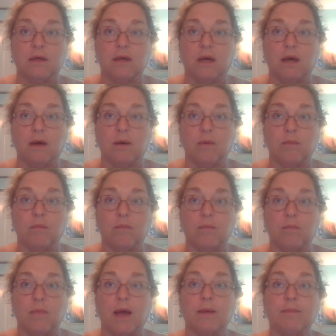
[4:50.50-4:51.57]
uh,
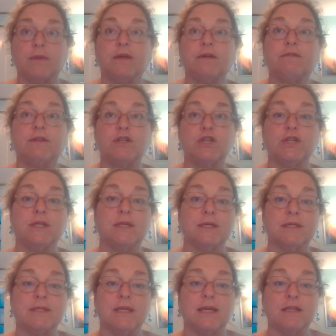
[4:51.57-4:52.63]
I believe that she
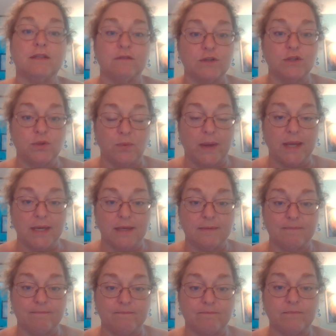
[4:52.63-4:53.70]
is individuated,
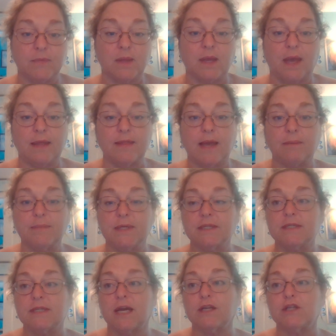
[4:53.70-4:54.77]
and that
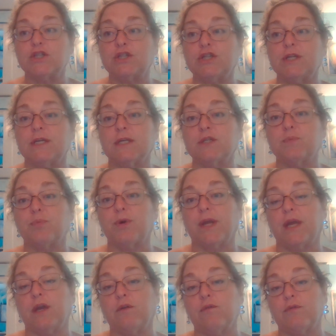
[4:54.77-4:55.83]
means that she is
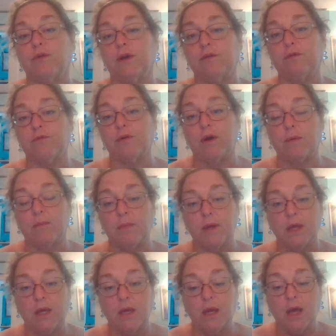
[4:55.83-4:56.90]
breaking free from
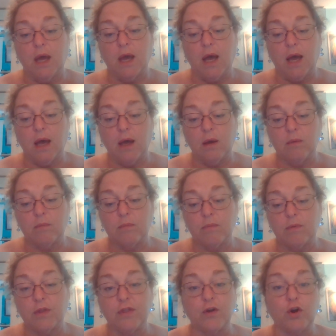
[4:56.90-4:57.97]
um,
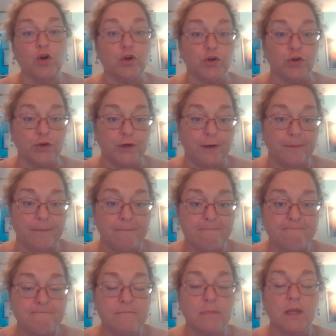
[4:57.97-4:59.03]
the herd.
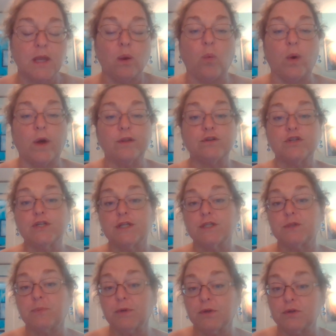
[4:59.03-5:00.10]
Whether she is
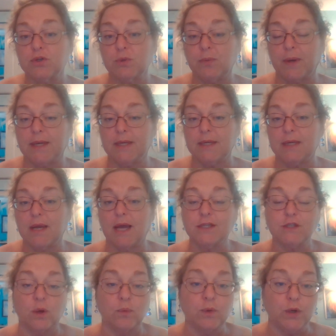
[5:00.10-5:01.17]
spirituated, I
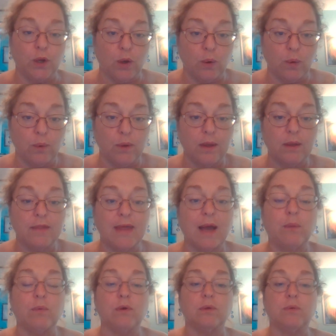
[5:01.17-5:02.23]
don't know.
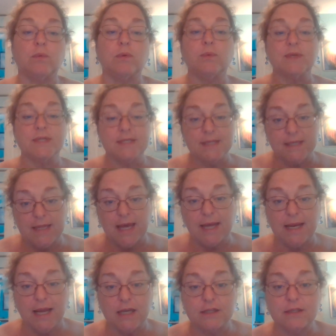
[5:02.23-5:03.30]
That will we will see
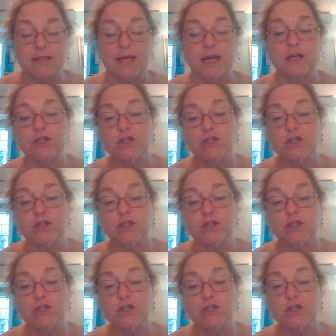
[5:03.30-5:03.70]
that as as